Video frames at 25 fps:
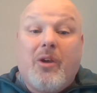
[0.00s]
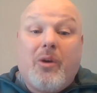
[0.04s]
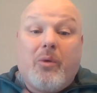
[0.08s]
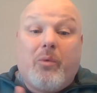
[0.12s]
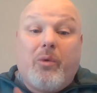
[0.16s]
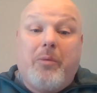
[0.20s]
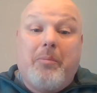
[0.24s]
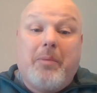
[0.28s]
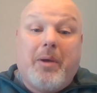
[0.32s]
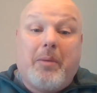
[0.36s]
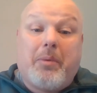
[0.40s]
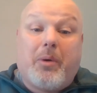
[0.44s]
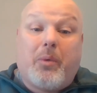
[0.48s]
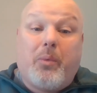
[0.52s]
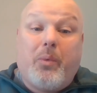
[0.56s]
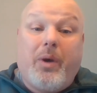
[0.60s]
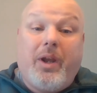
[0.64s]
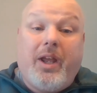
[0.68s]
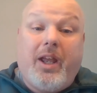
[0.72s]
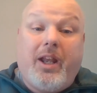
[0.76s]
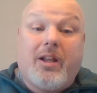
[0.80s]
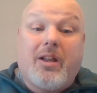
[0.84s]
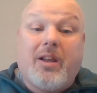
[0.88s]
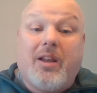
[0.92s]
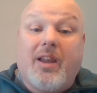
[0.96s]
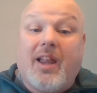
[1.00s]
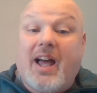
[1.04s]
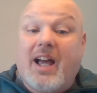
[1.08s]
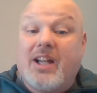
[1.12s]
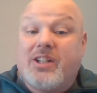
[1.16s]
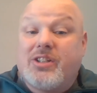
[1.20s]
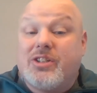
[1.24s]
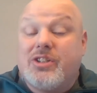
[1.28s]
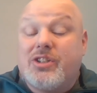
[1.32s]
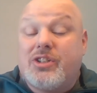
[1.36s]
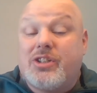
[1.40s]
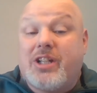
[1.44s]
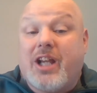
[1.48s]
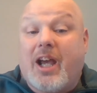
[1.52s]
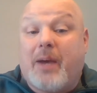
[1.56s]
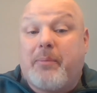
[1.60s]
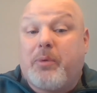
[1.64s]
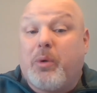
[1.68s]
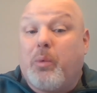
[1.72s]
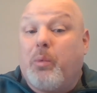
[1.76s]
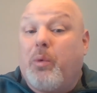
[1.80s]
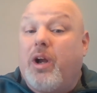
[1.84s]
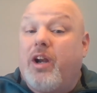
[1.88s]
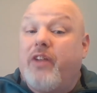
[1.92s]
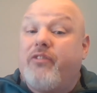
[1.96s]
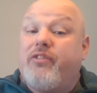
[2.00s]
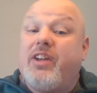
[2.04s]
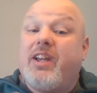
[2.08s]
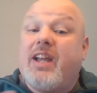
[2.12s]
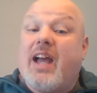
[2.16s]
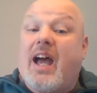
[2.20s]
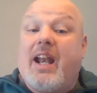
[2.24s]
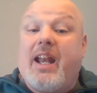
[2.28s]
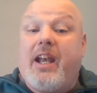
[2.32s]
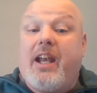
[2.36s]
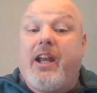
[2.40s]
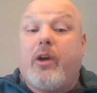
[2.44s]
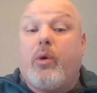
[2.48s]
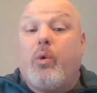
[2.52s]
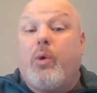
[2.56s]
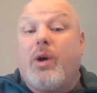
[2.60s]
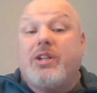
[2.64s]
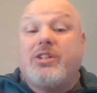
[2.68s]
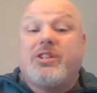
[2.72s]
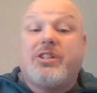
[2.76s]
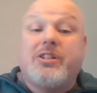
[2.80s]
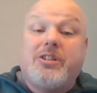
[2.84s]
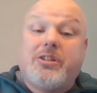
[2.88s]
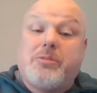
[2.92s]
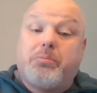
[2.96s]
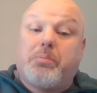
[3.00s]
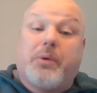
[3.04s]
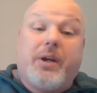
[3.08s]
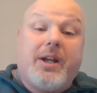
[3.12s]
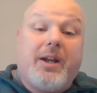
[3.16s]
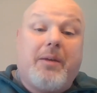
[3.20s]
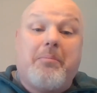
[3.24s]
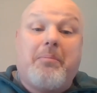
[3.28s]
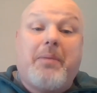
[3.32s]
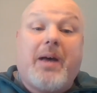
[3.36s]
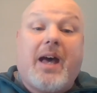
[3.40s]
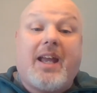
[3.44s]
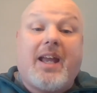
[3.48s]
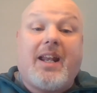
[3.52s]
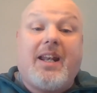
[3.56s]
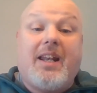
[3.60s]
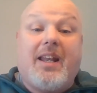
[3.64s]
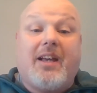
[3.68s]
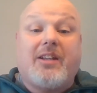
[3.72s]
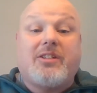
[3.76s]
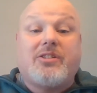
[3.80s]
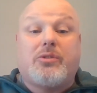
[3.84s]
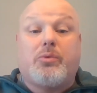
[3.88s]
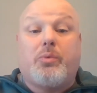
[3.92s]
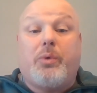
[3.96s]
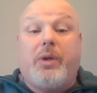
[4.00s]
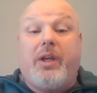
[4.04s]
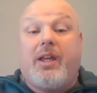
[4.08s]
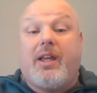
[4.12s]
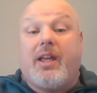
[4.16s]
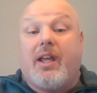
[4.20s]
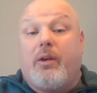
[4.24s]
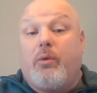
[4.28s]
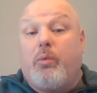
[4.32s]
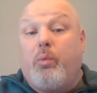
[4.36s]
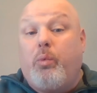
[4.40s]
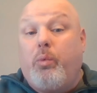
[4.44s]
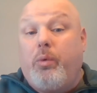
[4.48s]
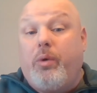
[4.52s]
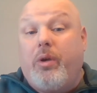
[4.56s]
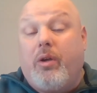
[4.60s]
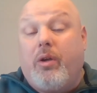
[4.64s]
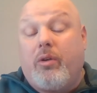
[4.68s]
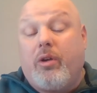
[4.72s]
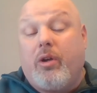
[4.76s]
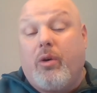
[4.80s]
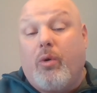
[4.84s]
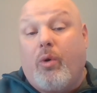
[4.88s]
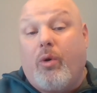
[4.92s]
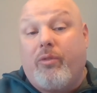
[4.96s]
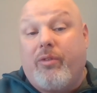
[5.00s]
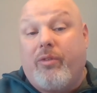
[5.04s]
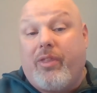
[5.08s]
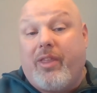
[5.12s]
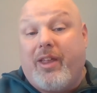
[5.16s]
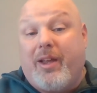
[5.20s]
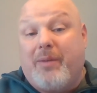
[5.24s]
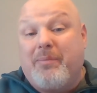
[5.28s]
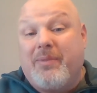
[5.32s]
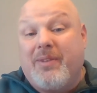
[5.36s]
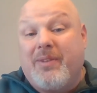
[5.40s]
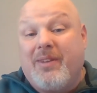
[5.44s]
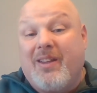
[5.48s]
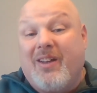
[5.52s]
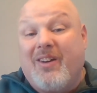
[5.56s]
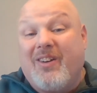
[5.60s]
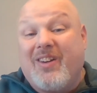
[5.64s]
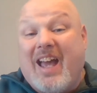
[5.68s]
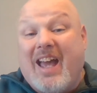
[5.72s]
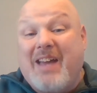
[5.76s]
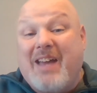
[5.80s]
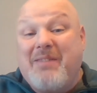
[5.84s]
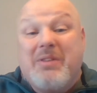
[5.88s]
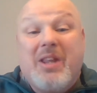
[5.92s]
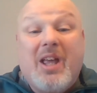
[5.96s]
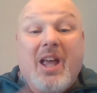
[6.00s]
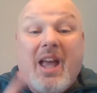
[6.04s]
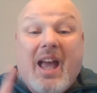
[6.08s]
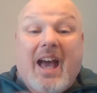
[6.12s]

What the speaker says: Remember, read Colossians chapter 1. If you got any questions, bring them back next week and we'll go over them. Okay?